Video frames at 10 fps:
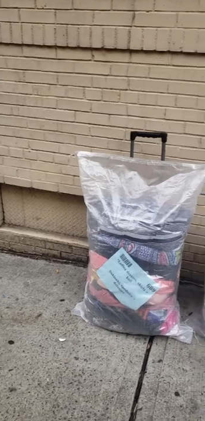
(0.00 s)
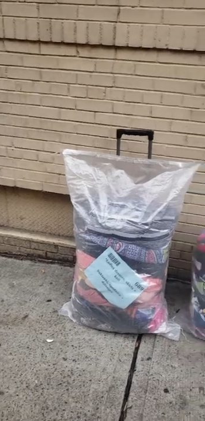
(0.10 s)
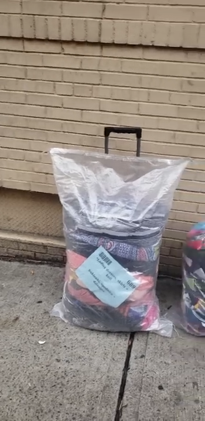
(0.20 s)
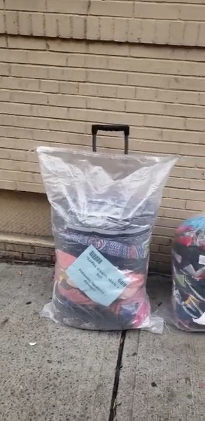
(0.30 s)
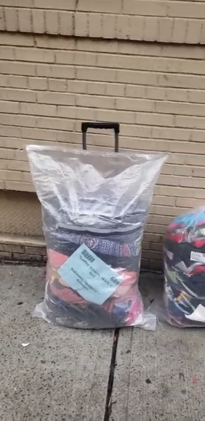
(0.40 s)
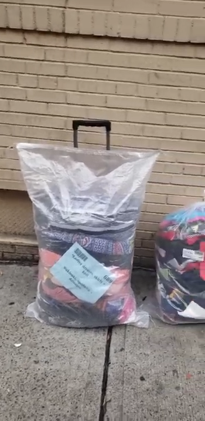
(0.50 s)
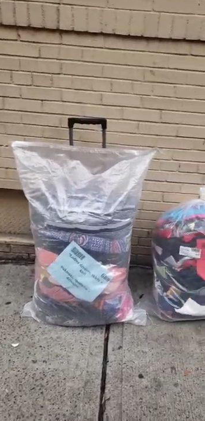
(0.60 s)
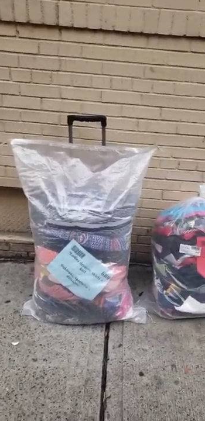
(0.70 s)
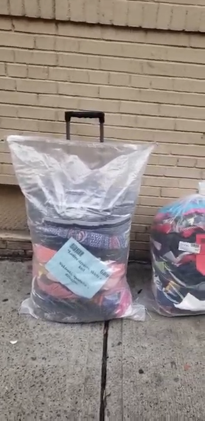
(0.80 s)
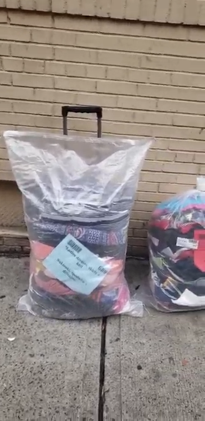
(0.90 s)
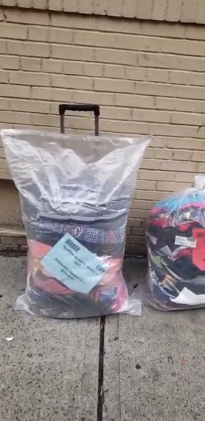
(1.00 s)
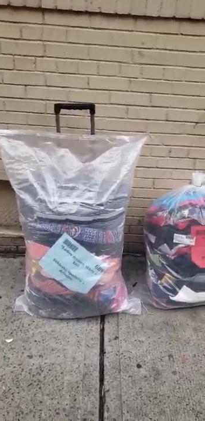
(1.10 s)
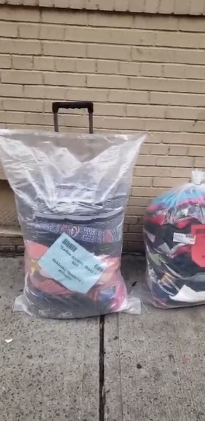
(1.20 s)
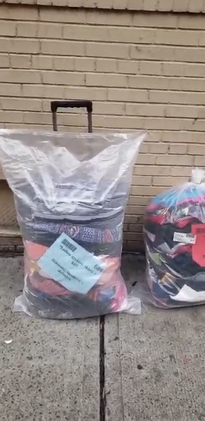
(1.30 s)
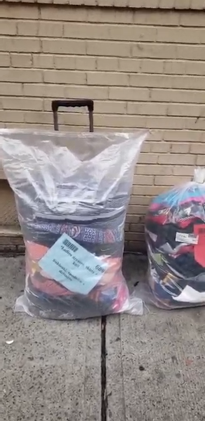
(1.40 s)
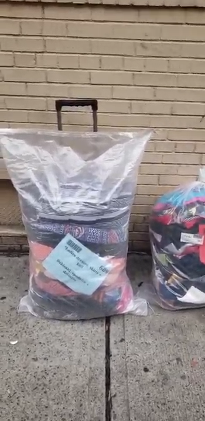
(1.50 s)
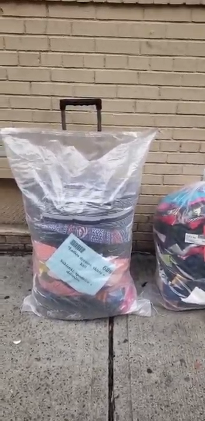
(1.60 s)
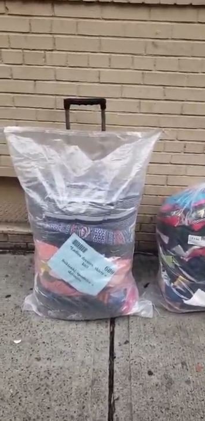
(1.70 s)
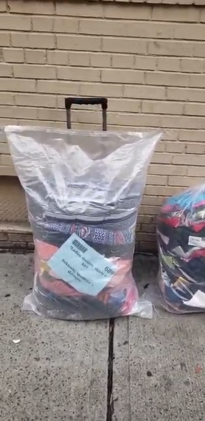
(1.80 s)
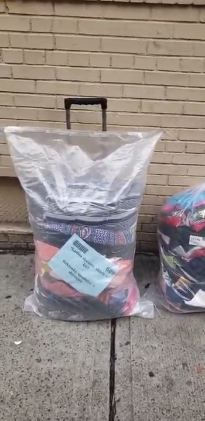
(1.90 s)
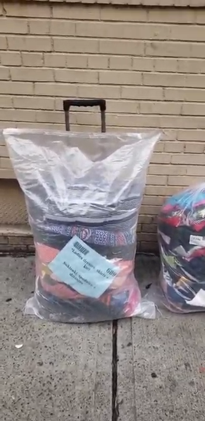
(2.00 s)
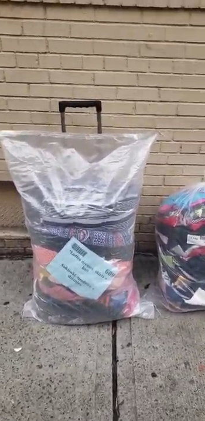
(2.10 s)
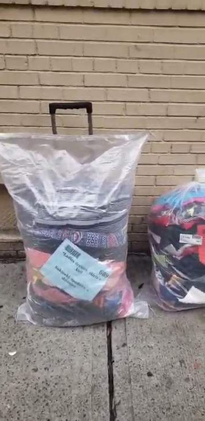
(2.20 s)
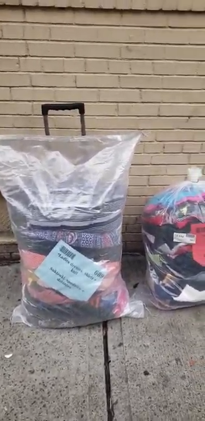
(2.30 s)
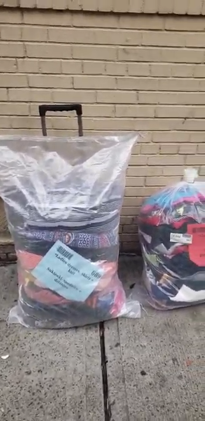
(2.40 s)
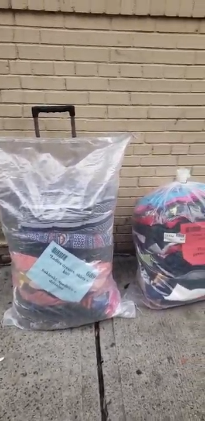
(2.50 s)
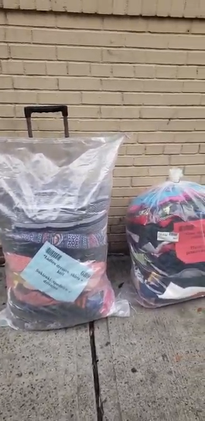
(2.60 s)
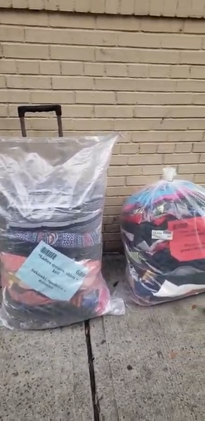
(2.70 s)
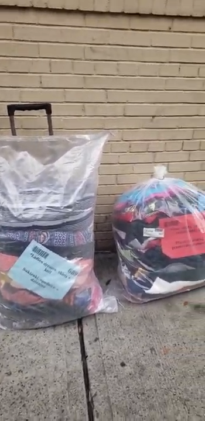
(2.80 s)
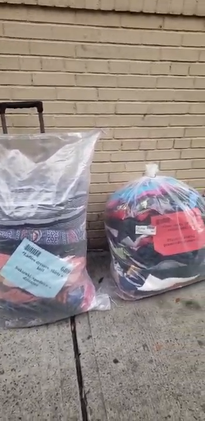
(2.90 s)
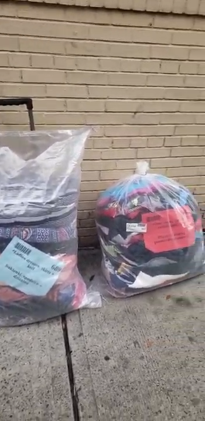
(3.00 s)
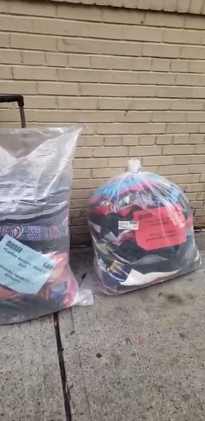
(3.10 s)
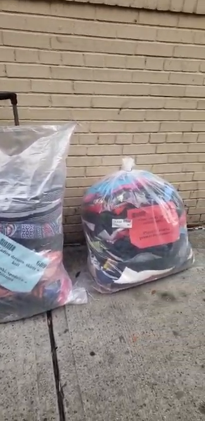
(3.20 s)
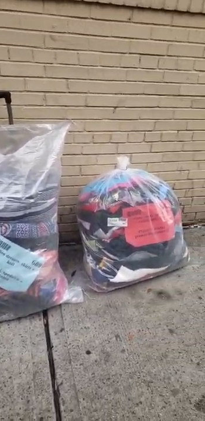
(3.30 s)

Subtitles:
No face is visible, so there are no lips to read.